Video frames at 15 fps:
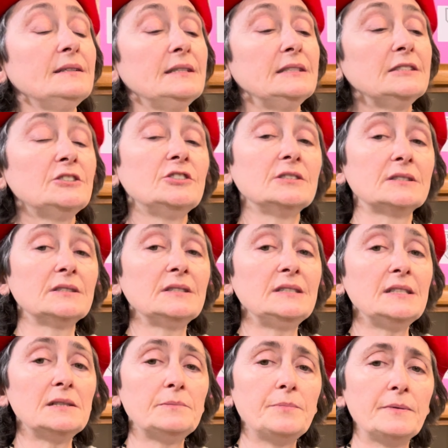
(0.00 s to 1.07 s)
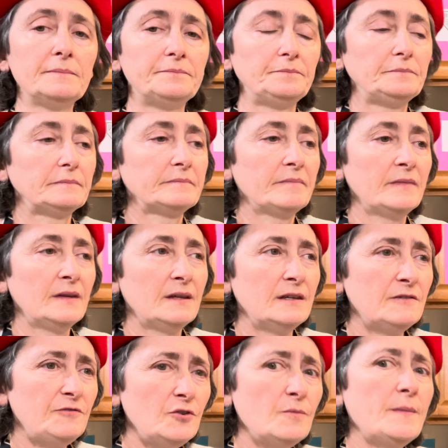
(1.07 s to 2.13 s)
these, just a tip,
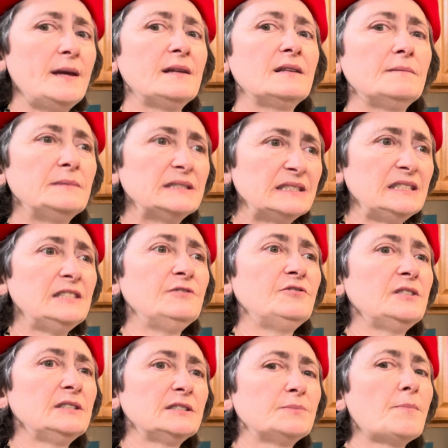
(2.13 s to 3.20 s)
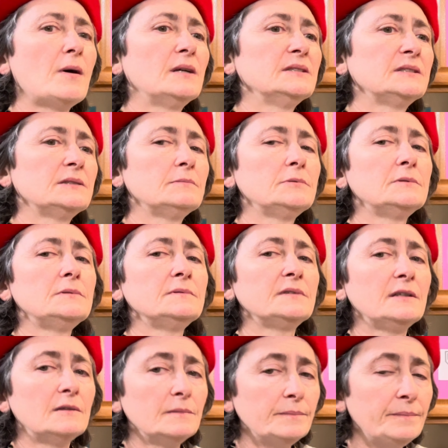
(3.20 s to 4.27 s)
if you make them as even as possible,
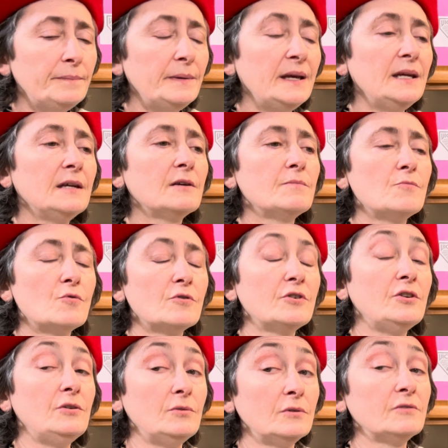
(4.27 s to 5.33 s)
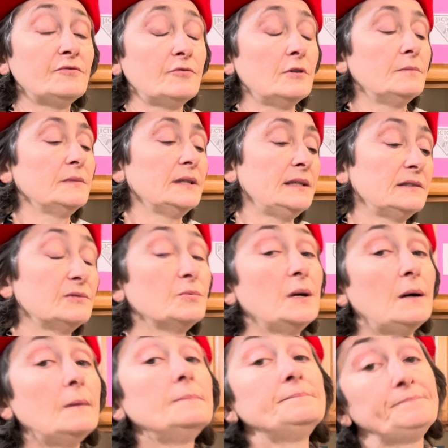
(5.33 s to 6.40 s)
they'll bake more uniformly as well.